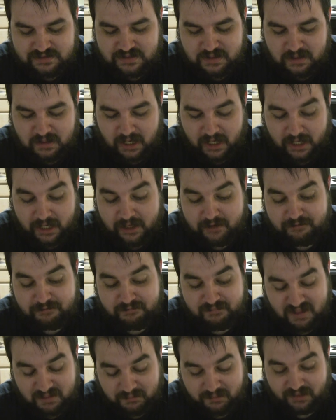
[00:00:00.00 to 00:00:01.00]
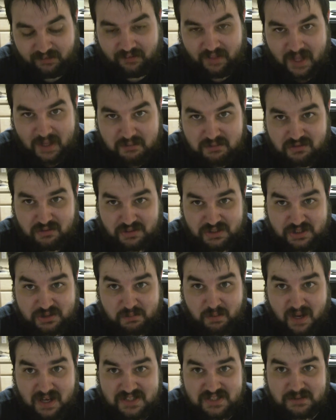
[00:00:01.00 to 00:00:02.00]
see, I have Memory Lapse, which is
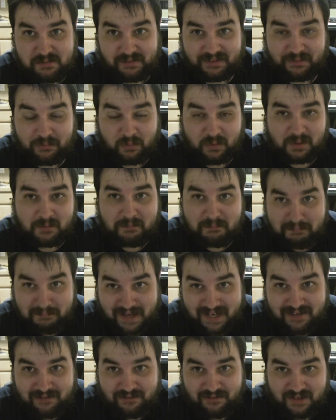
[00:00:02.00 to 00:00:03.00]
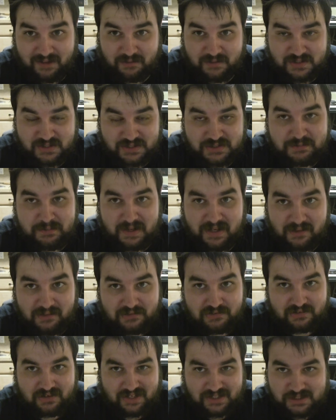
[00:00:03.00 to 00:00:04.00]
possibly one of my favorite
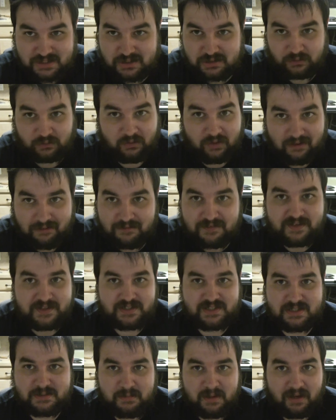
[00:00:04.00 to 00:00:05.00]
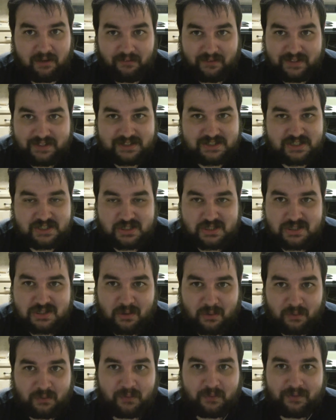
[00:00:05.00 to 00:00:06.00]
spells. I just love this spell. It's
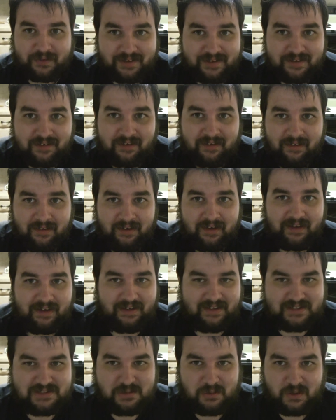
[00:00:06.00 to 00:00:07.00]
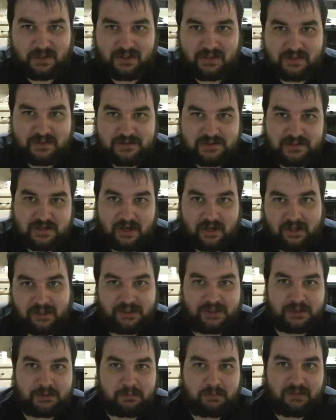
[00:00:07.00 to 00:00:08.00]
so good. It's one of those
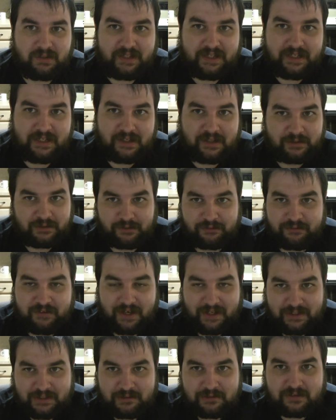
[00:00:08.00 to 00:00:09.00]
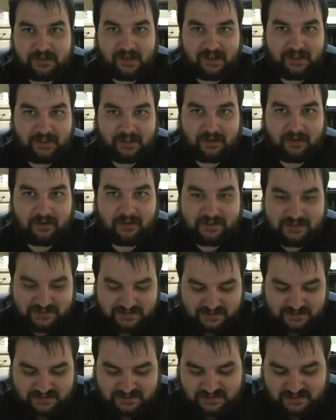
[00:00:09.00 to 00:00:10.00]
underplayed, undervalued kind of
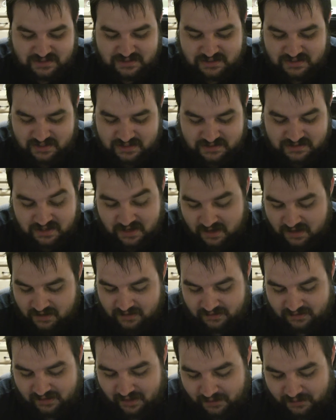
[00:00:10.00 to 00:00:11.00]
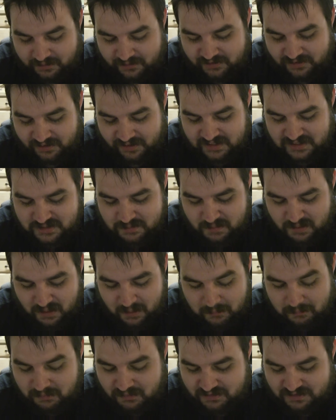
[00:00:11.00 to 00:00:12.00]
cards. It just says, counter target
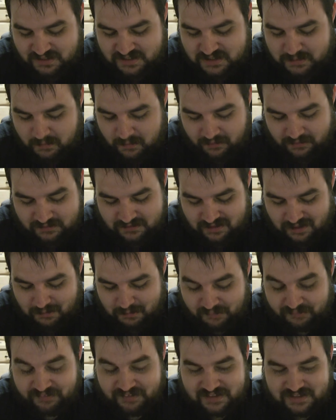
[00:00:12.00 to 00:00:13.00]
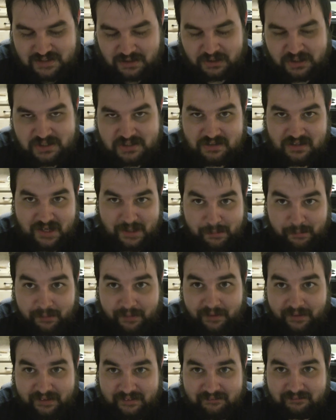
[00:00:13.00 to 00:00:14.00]
spell, put that spell on top of its owner's
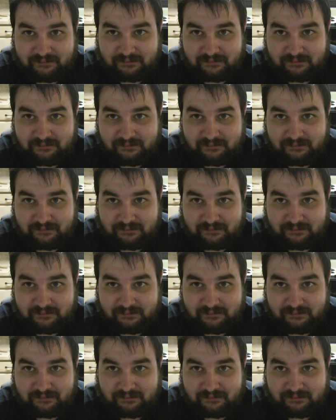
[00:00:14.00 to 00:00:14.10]
library.